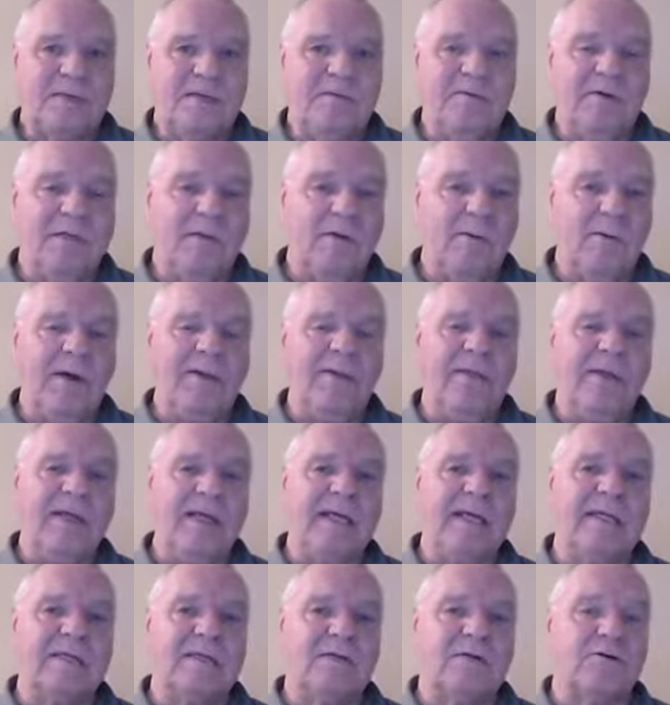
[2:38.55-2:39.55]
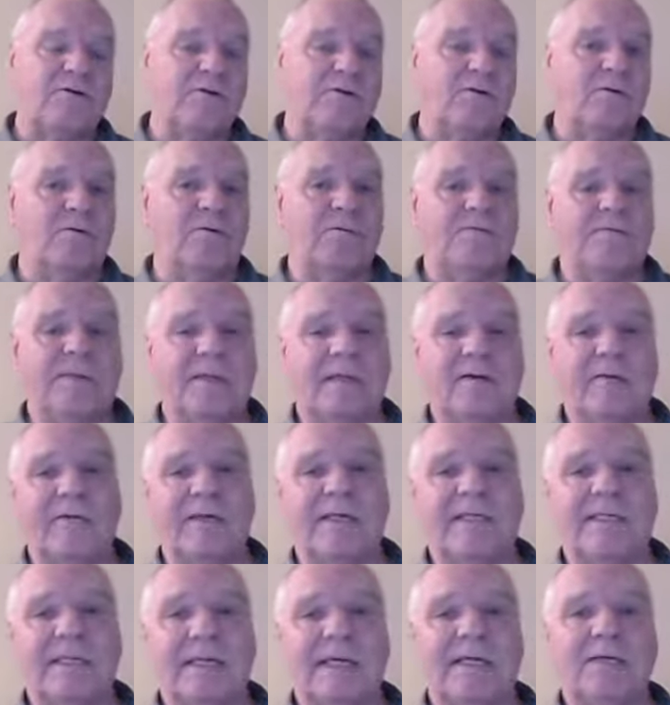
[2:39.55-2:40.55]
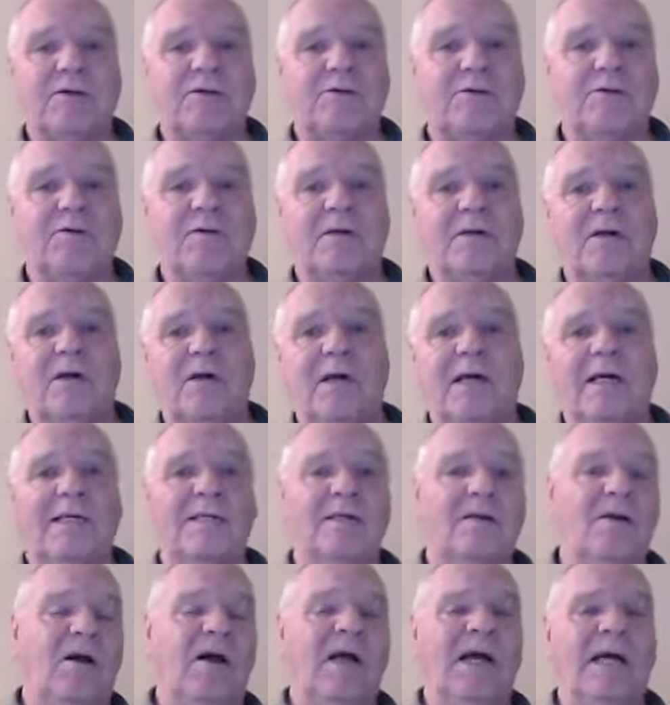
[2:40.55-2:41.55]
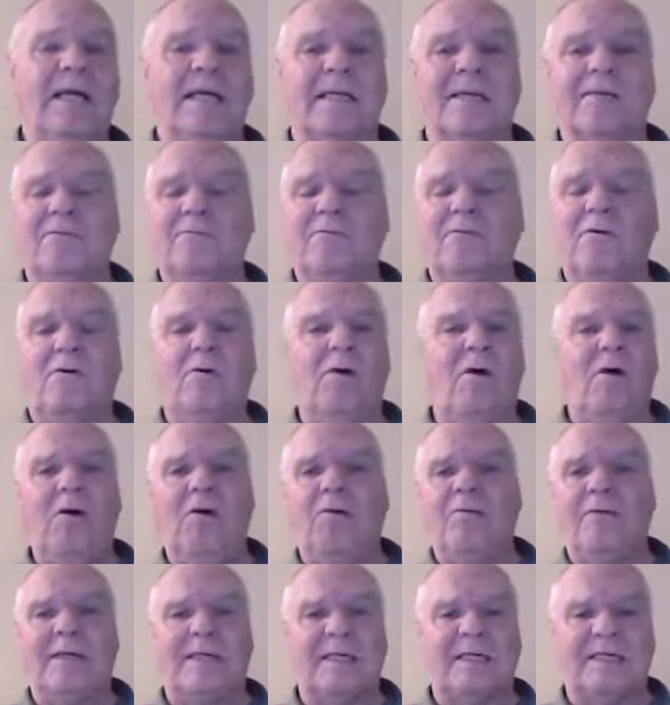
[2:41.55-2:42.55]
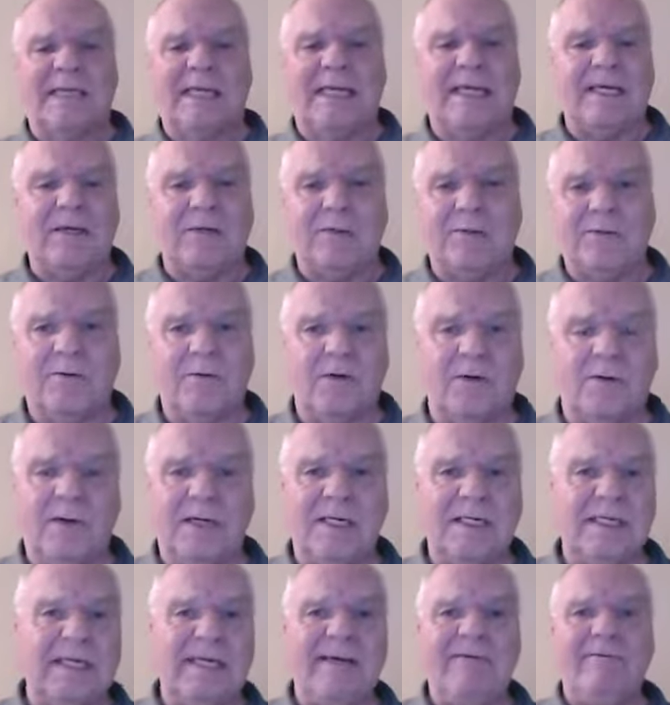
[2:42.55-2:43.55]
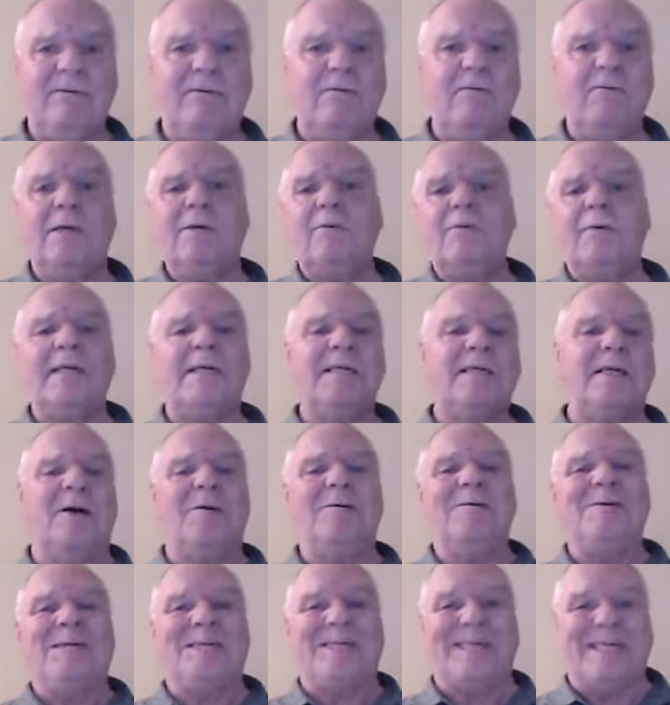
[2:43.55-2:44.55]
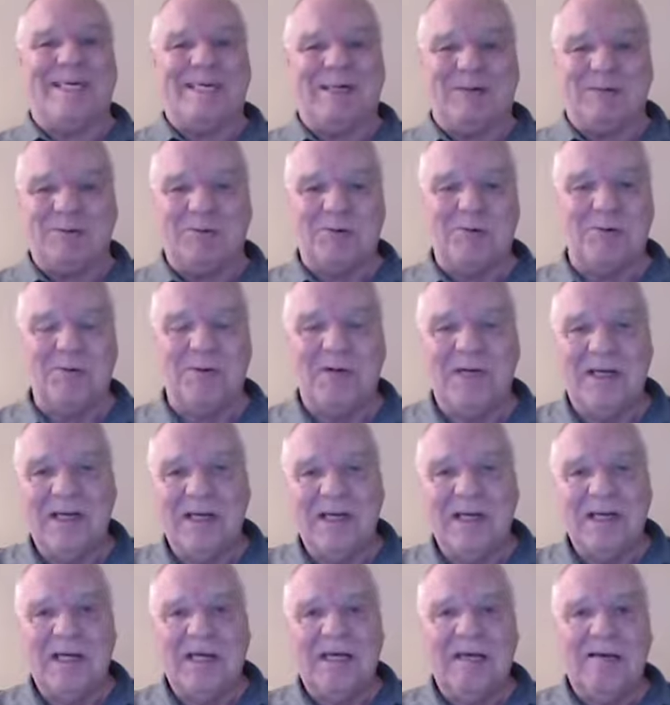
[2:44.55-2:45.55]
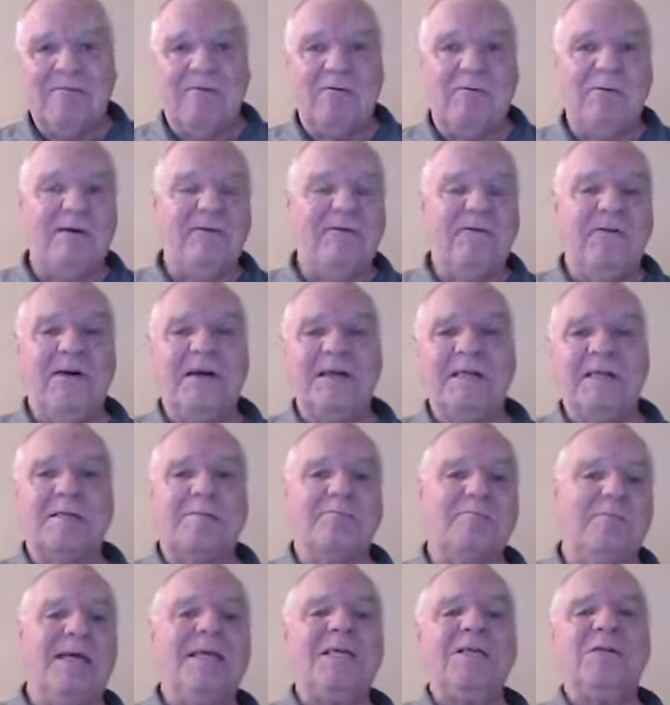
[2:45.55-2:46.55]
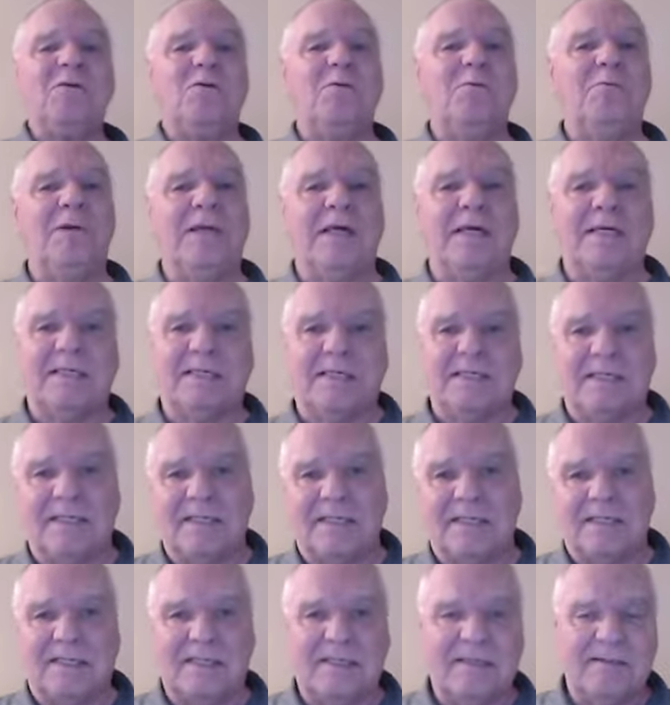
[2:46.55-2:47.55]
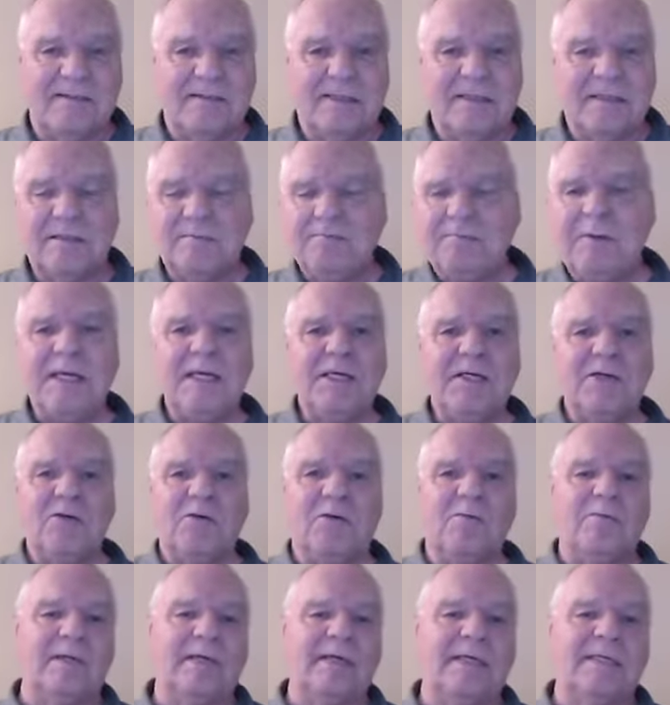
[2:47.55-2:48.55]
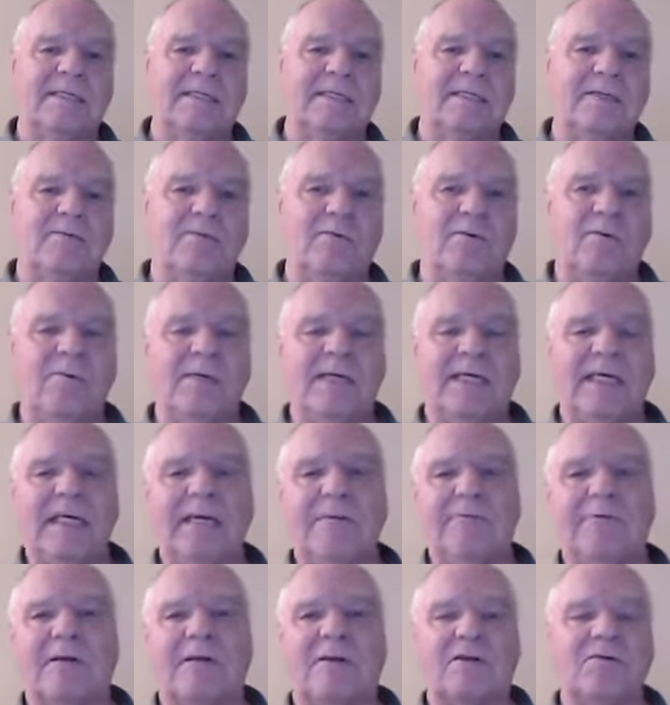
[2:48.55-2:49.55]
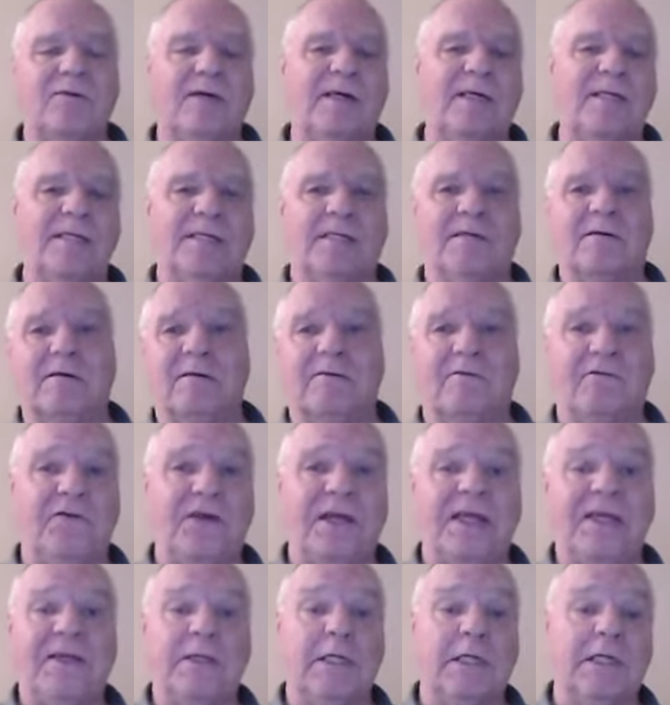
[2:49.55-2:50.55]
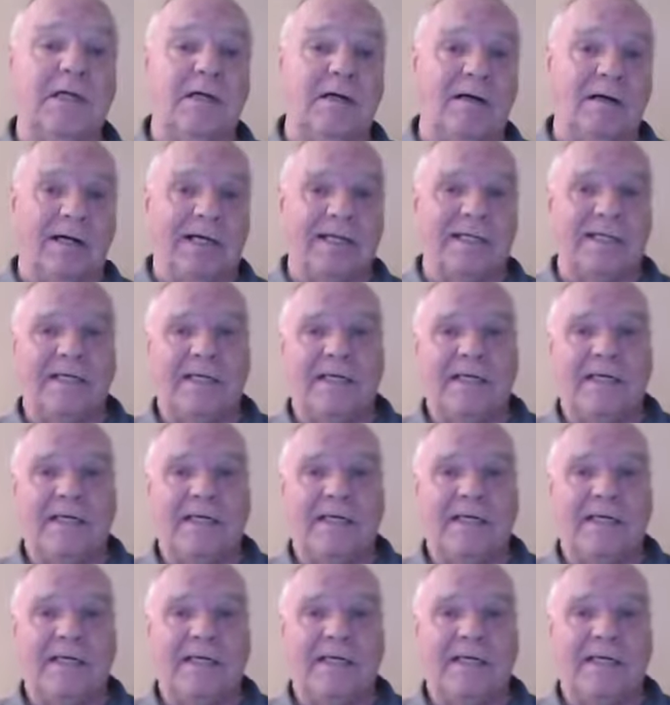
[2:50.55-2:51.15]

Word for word: But the one thing is true we stay true to God. God will always stay true to us, even when we don't stay true. But we find special blessings, special blessings when we keep our trust and our faith in God.